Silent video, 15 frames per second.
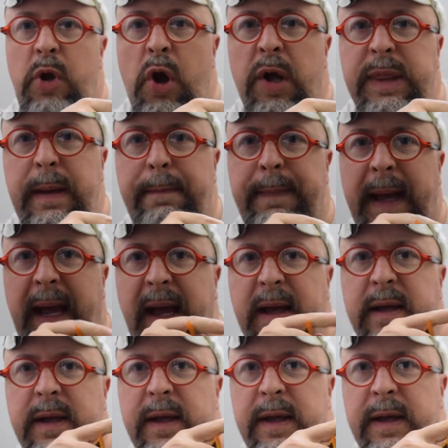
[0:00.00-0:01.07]
On the
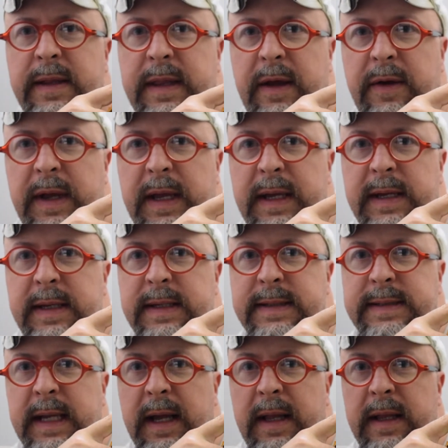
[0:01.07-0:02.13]
back, there
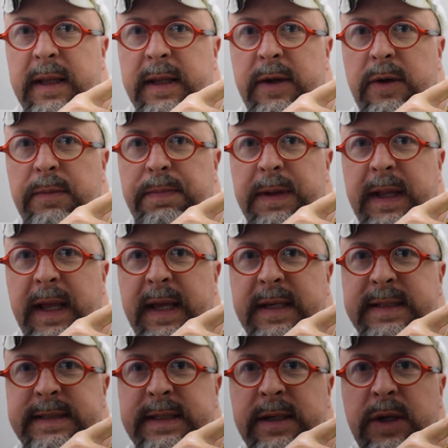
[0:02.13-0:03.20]
is a little
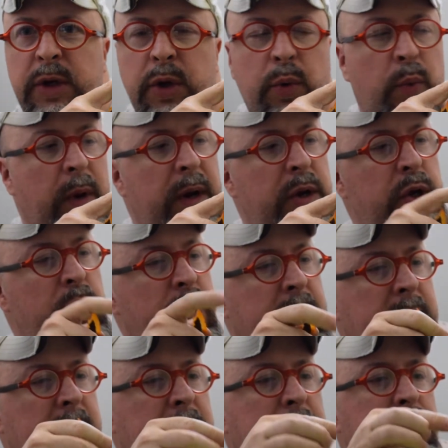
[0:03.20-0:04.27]
place where you can